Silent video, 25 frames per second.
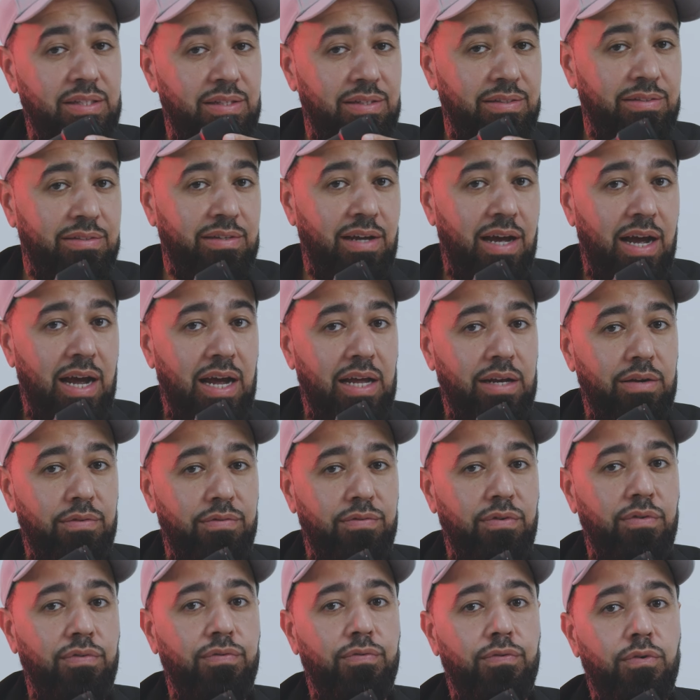designed
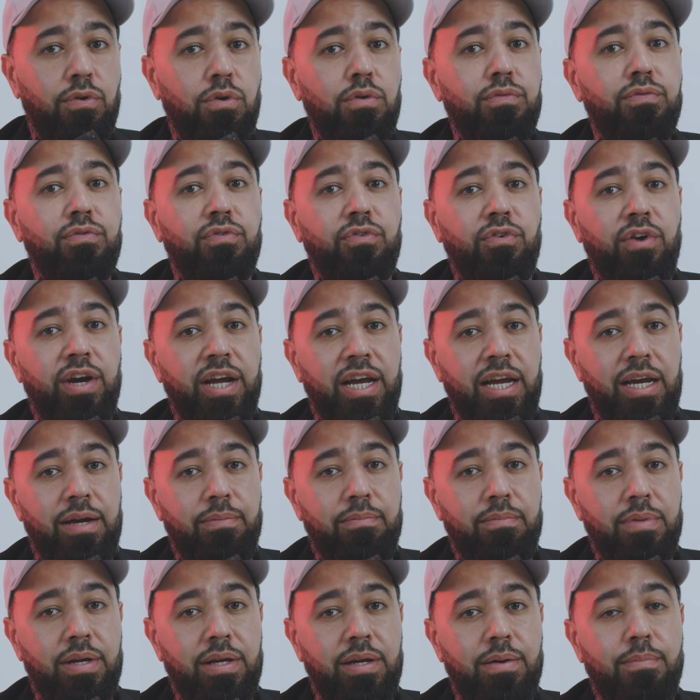for full
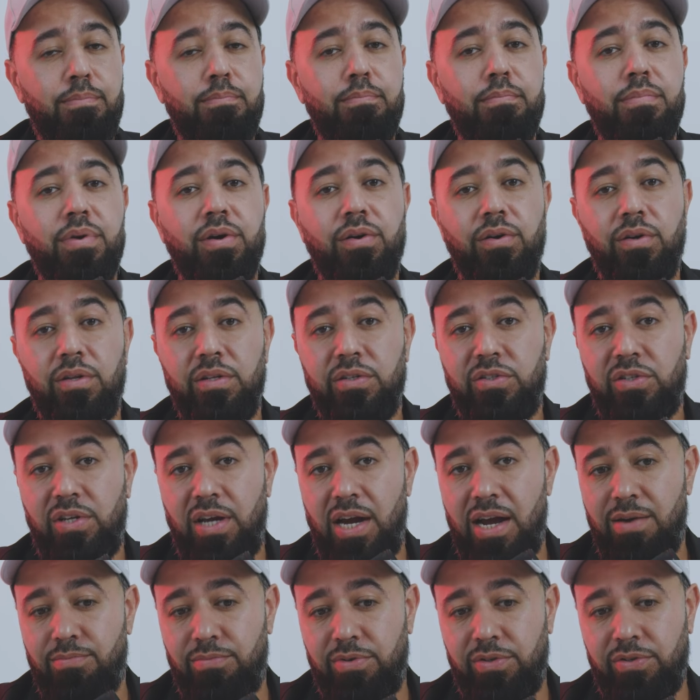frame mirrorless
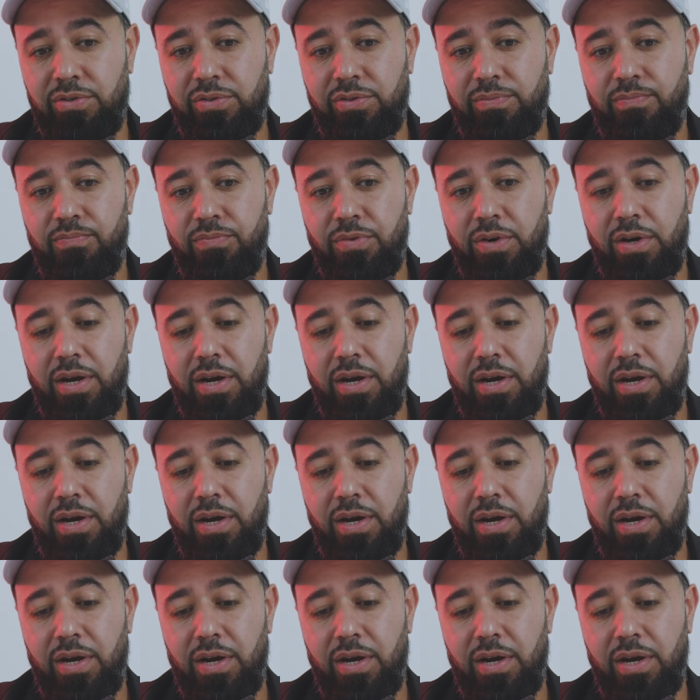cameras.